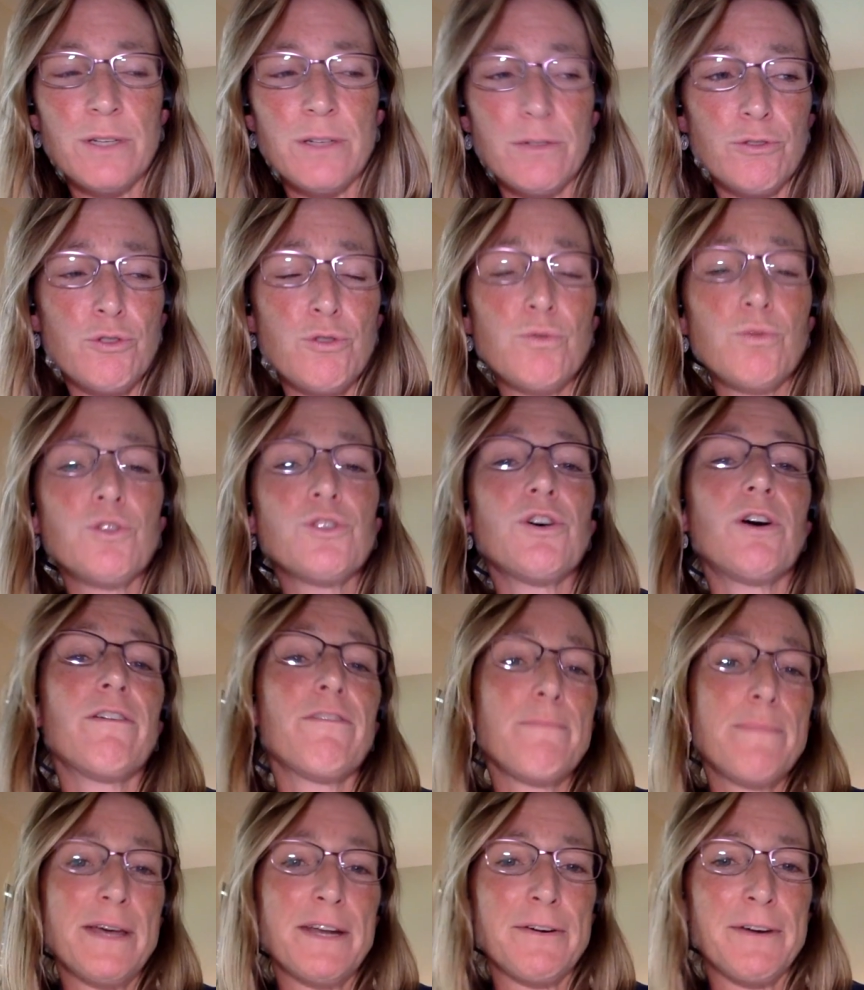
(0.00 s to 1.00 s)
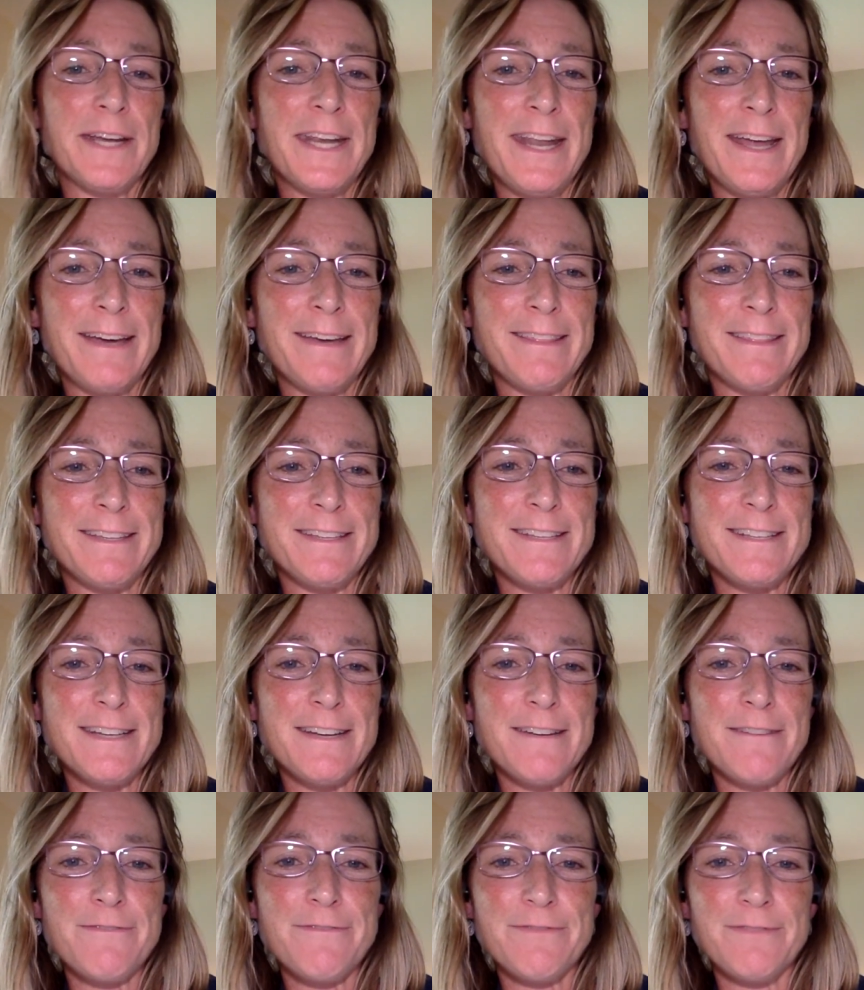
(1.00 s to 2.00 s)
cools off better at night than,
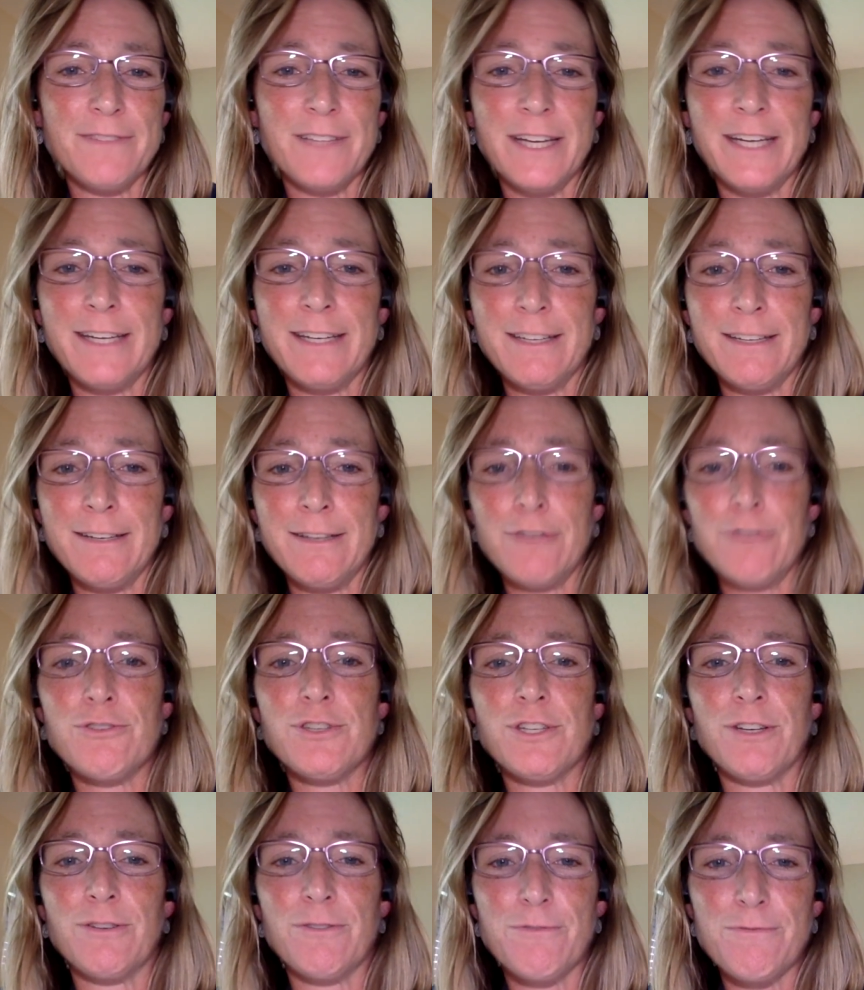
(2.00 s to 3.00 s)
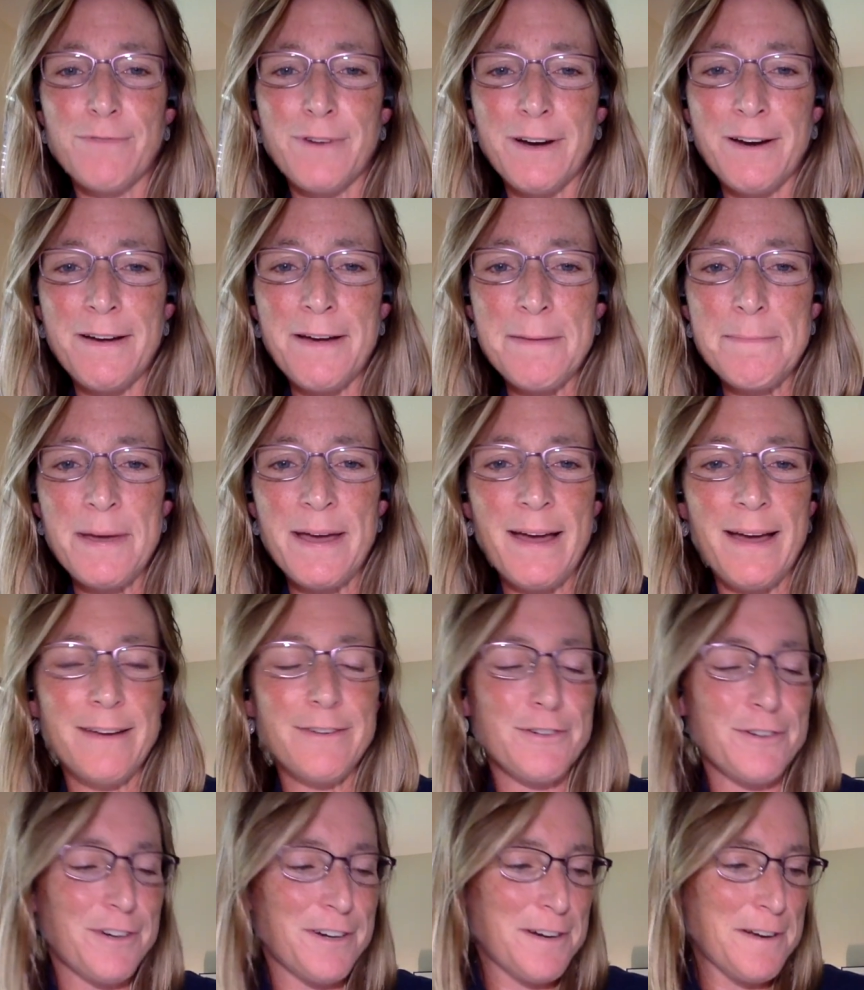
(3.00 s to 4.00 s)
say, like in Houston, where I'm at,
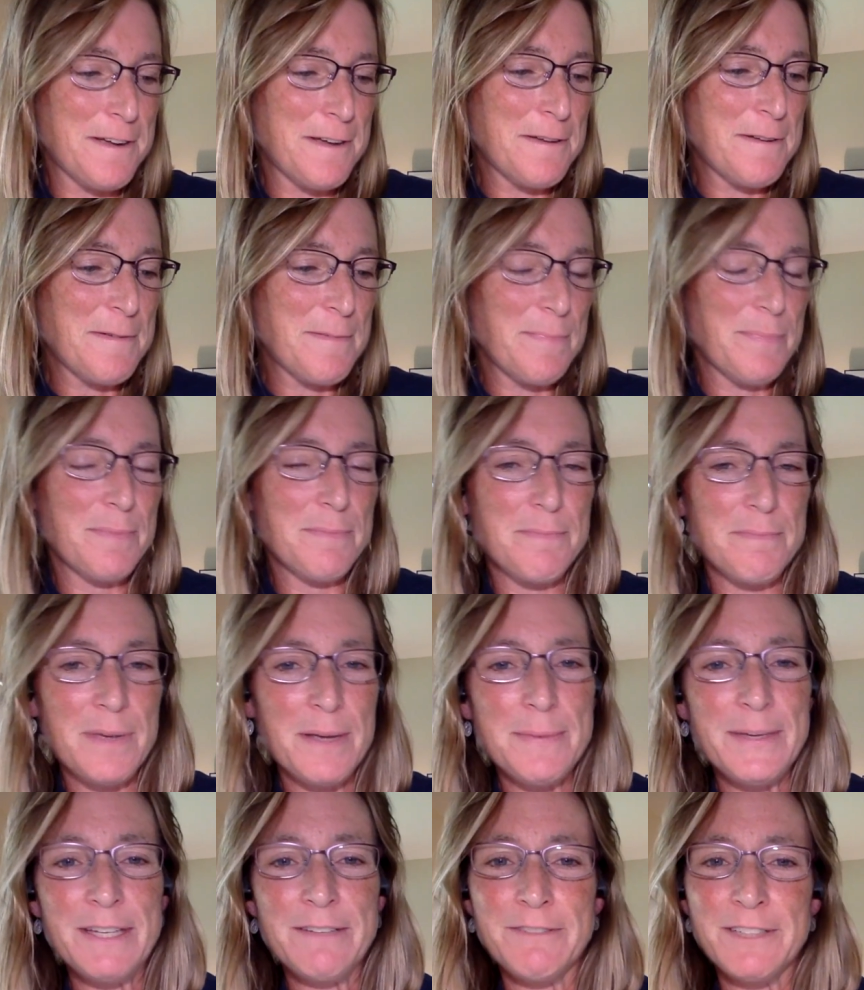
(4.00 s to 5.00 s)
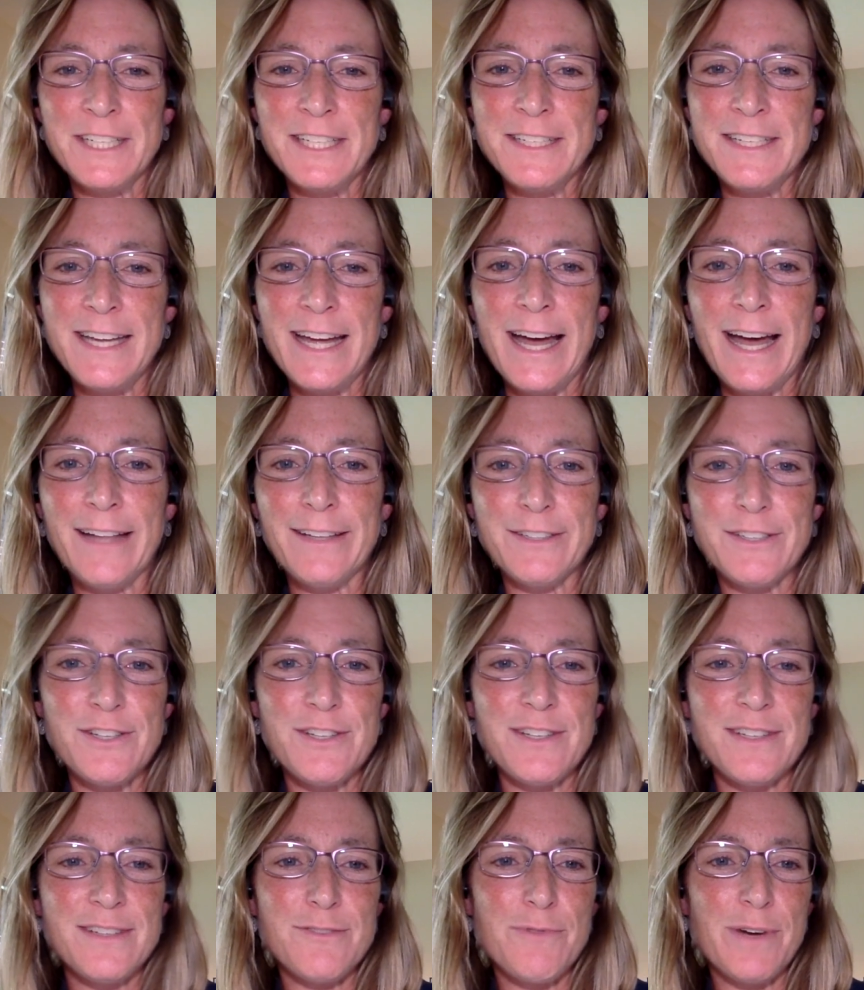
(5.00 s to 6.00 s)
or maybe even in
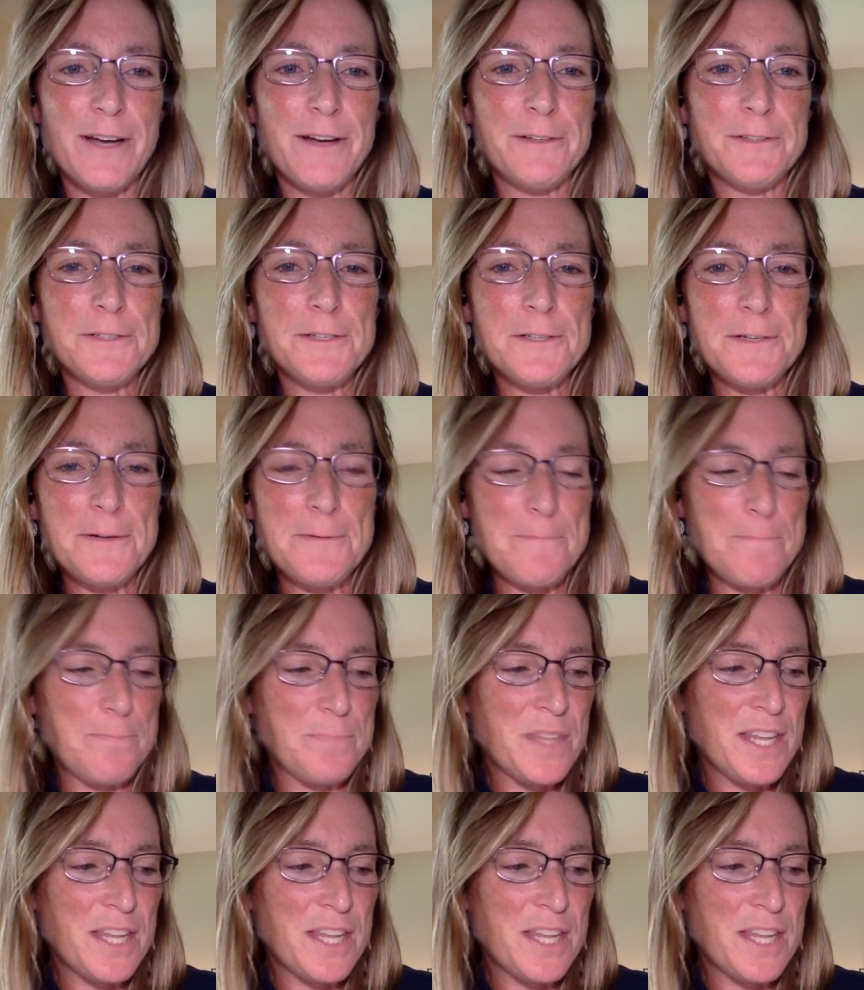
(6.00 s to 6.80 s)
Dallas as well. So,